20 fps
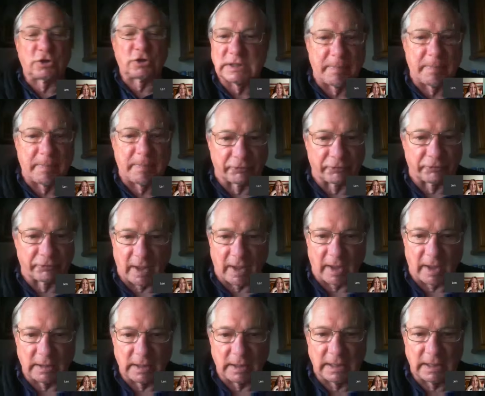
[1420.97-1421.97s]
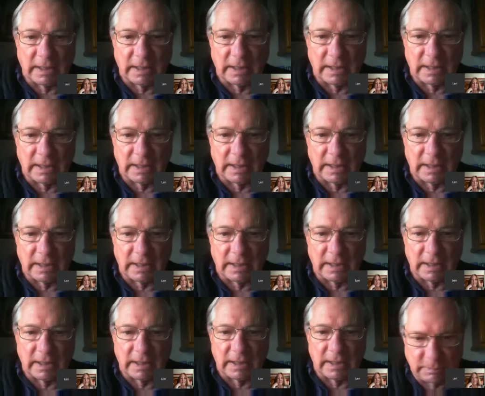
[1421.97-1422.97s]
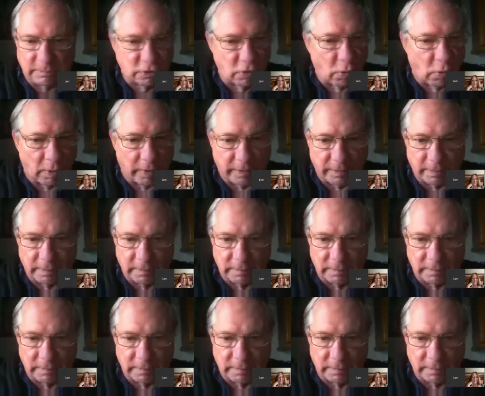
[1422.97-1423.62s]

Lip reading: a butterfly. It just keeps going.